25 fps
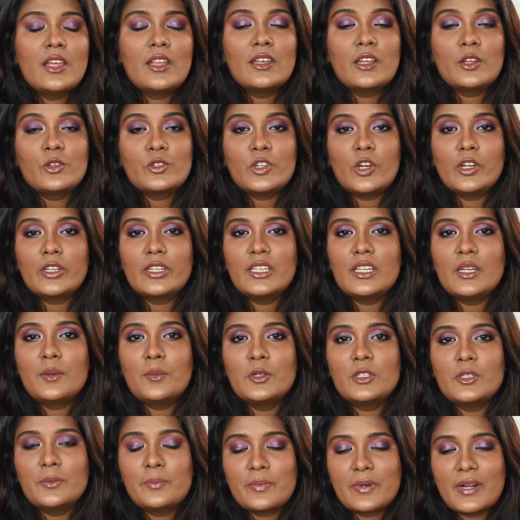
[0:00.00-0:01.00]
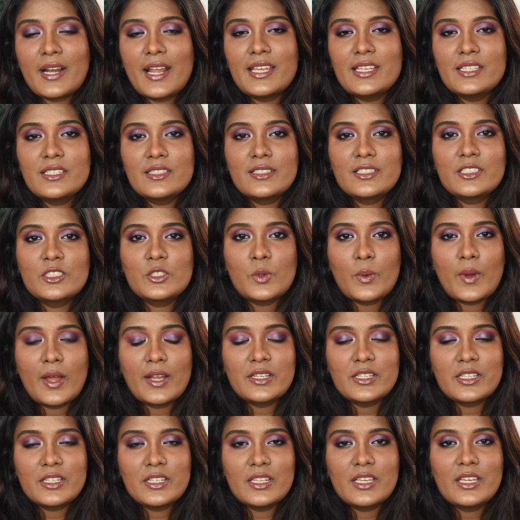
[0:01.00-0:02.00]
now talking about the price and
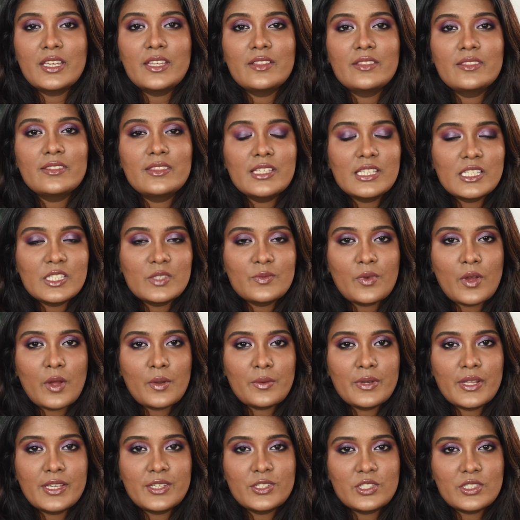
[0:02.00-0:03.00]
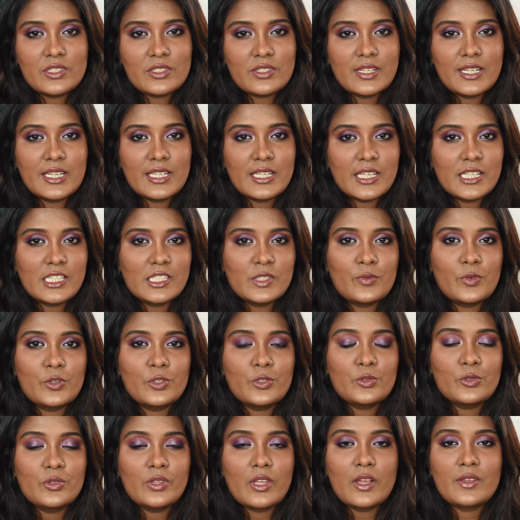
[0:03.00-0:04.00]
quantity this foundation retails
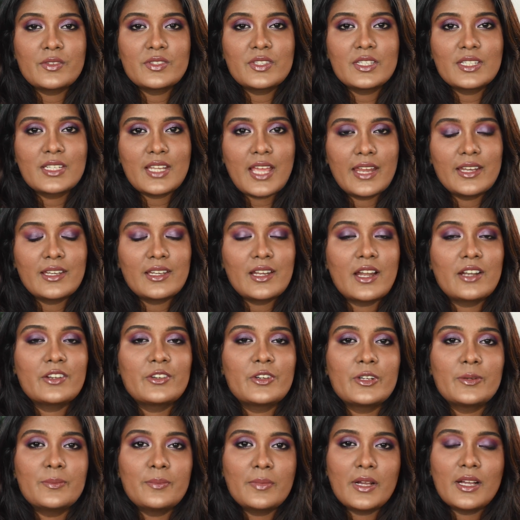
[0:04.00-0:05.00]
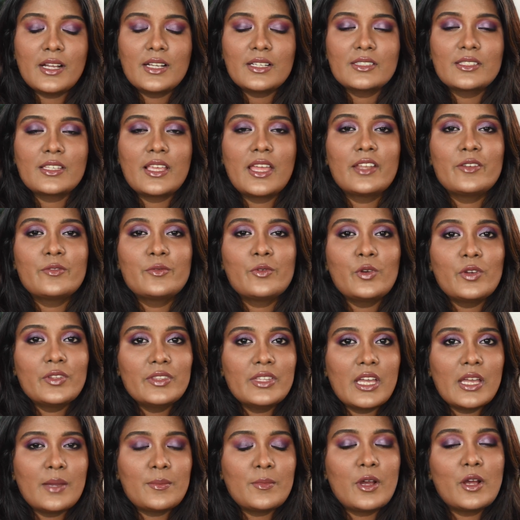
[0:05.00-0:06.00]
for 2900 bucks and
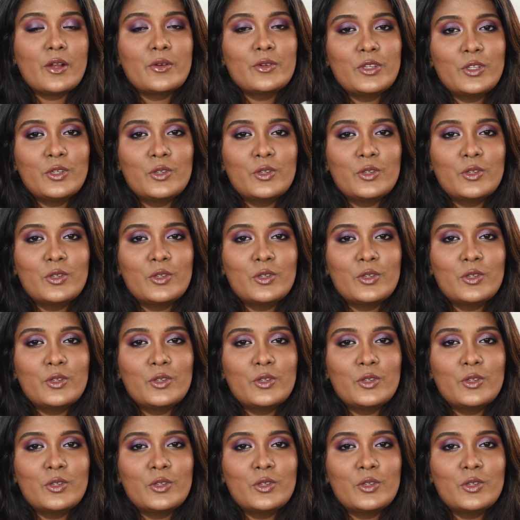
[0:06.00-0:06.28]
for the amount